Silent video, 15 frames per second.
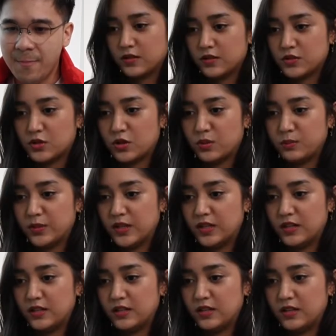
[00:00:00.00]

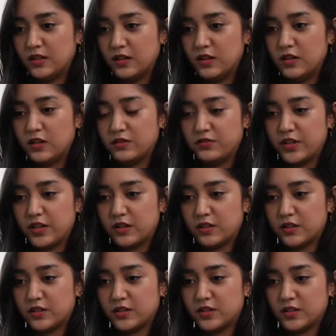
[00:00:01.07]
Sobrang loving
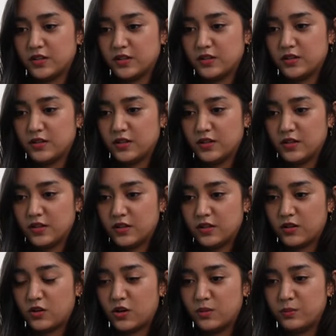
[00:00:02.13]
the
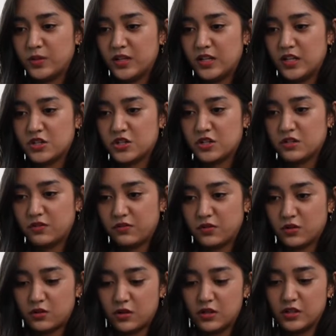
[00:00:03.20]
combination of
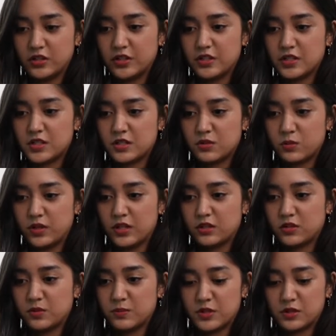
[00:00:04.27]
the colors when it
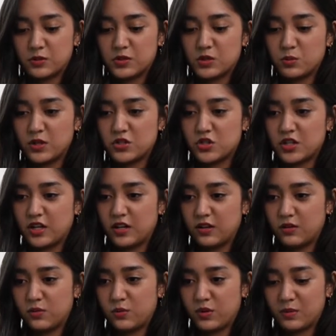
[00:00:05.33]
comes to switching
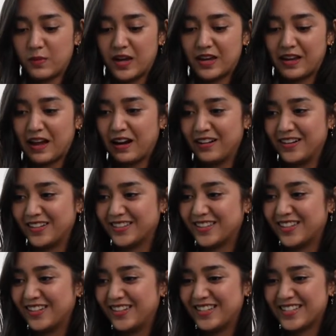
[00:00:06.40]
with my
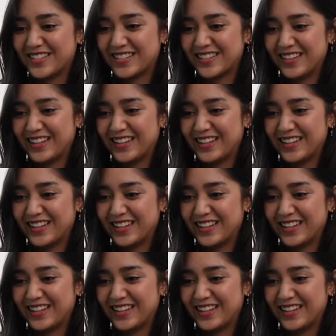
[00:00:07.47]
characters.